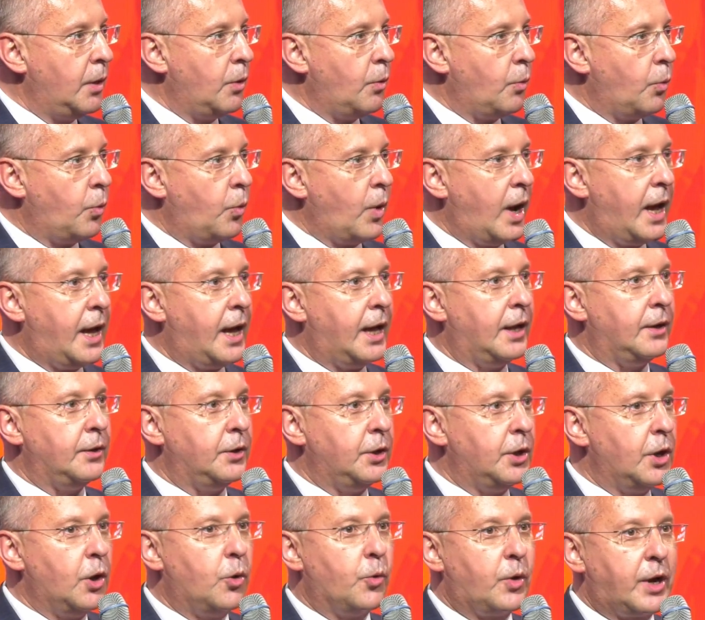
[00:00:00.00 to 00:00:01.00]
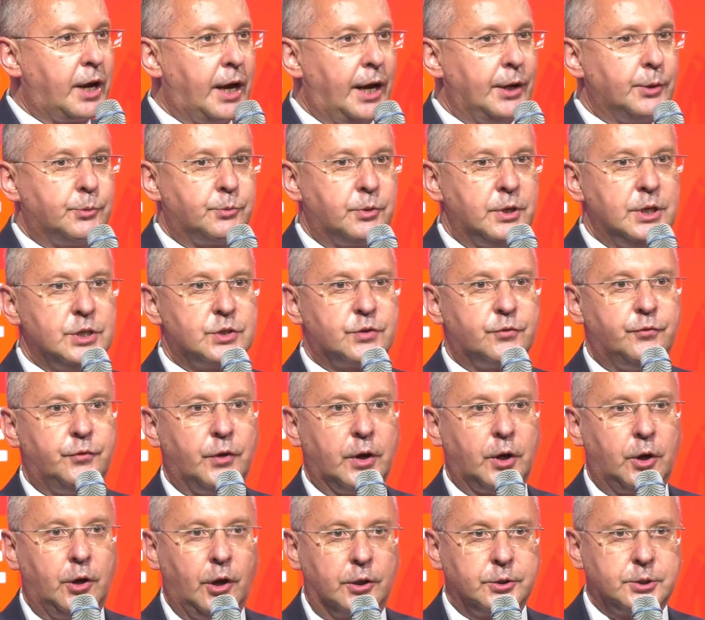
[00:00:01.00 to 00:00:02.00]
where no country is
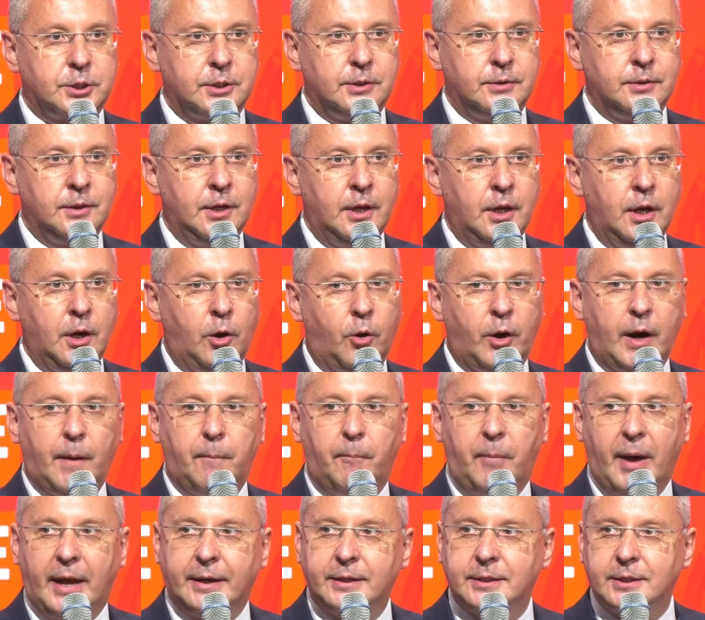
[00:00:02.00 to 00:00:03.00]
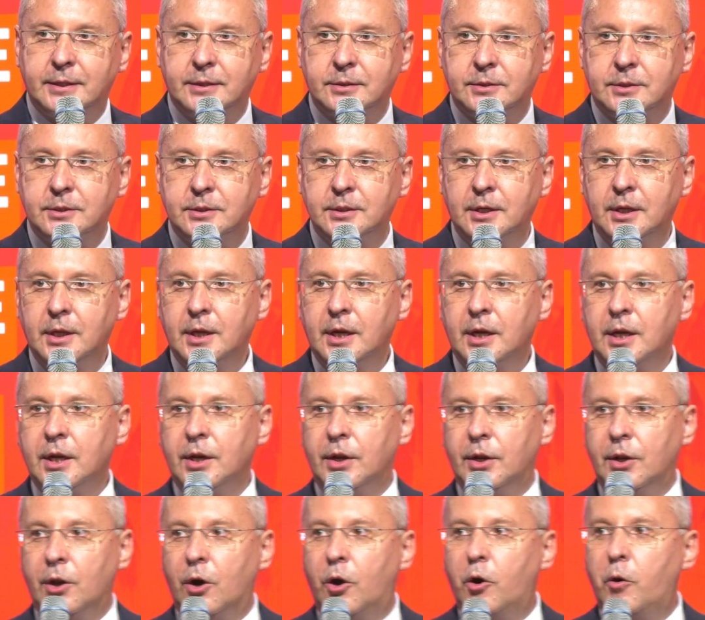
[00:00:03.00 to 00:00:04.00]
forgotten or abandoned,
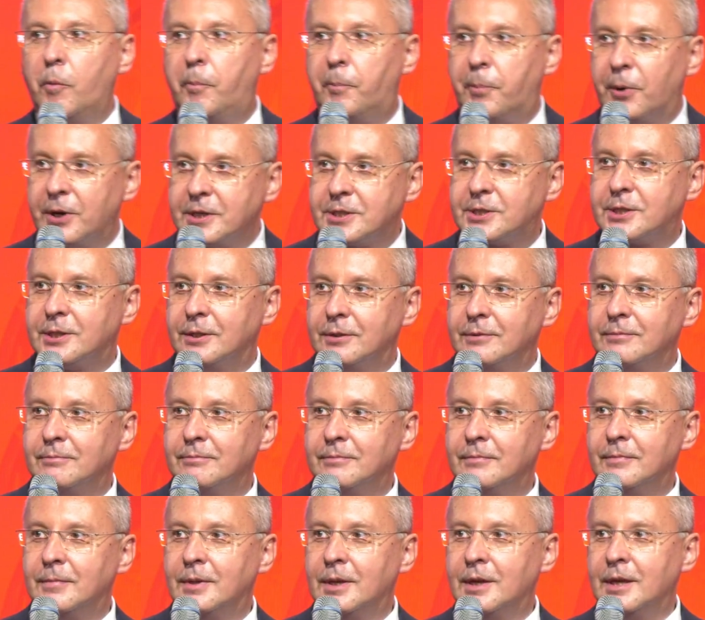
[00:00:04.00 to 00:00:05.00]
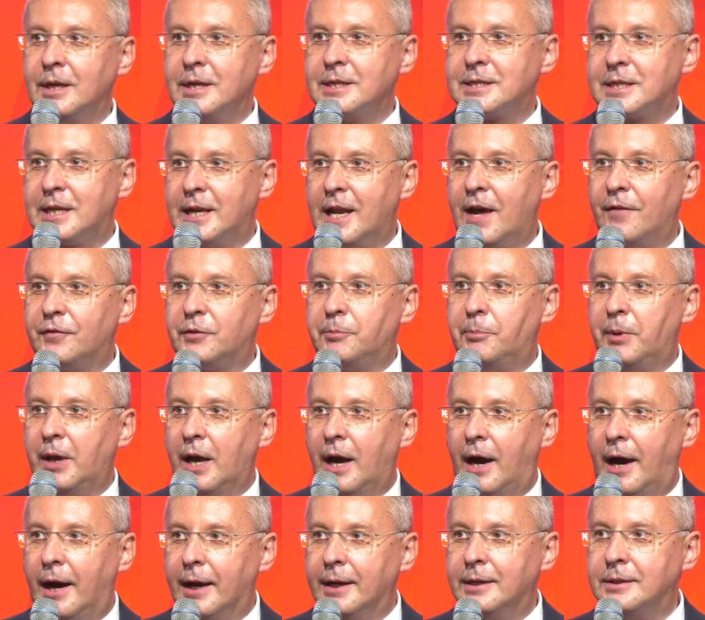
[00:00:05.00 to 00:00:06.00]
no person is left
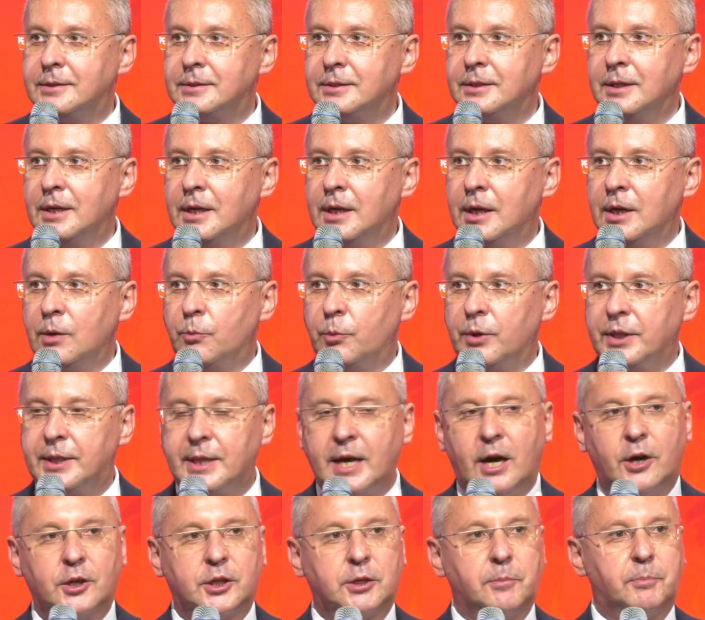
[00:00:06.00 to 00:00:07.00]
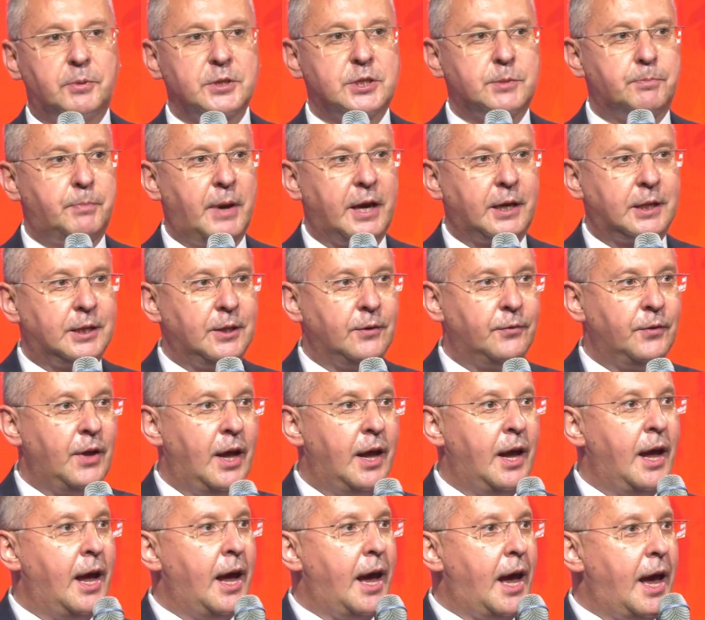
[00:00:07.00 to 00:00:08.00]
behind without a perspective,
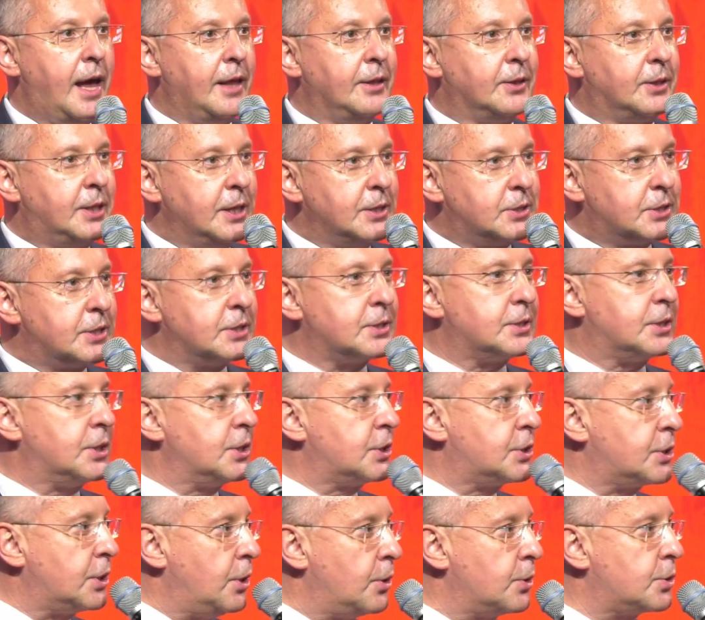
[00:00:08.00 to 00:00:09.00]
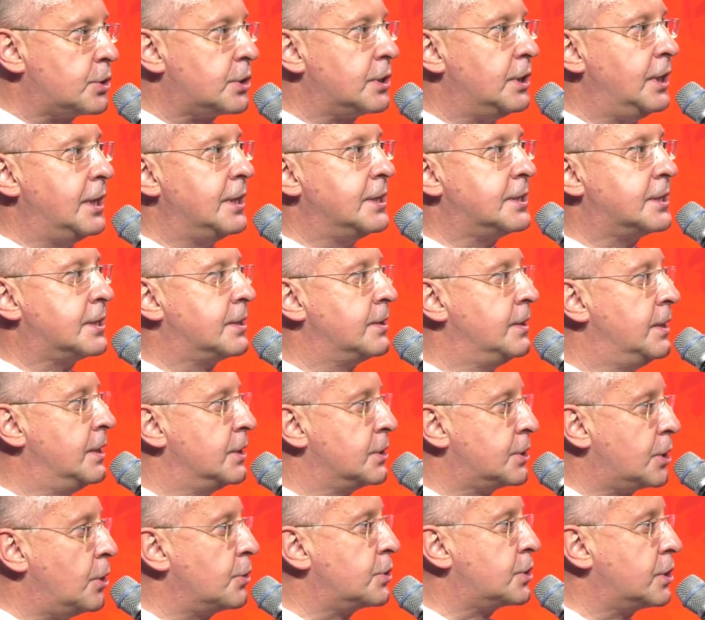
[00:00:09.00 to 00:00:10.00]
and this is the
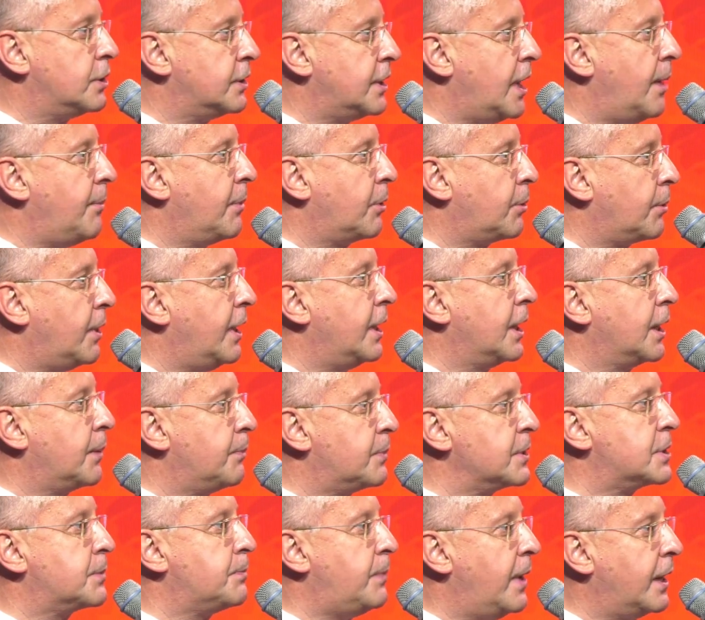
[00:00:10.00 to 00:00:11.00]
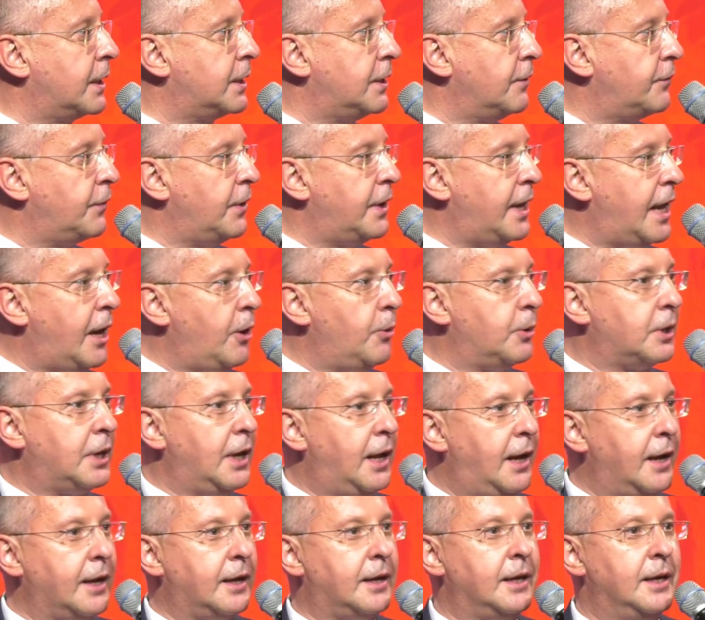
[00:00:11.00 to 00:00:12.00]
socialist, social democratic perspective. And I would
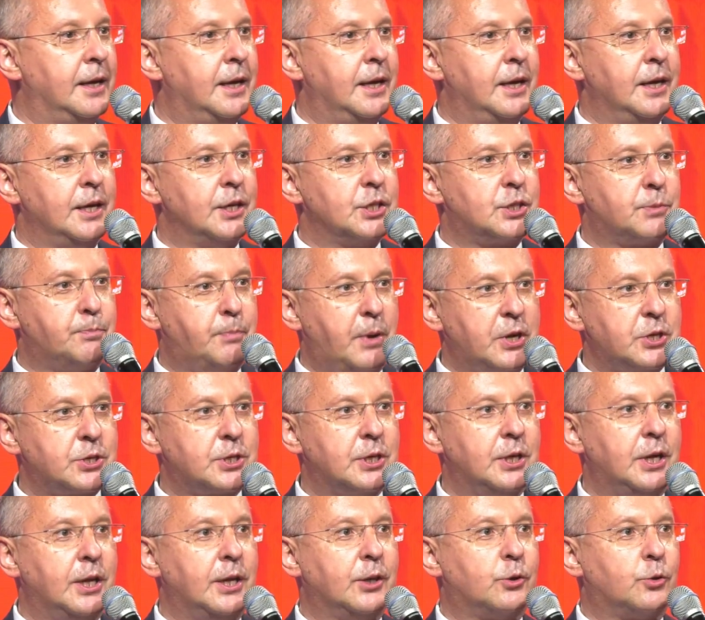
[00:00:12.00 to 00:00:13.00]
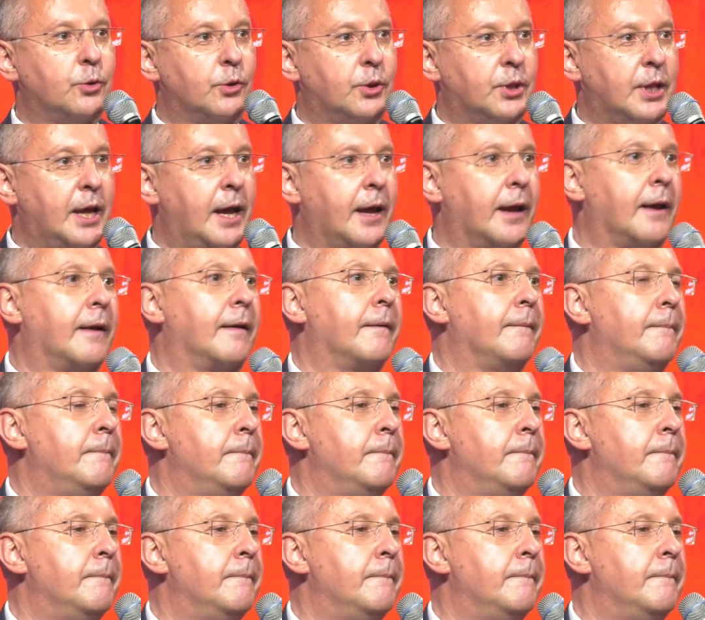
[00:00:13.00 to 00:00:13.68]
like especially to thank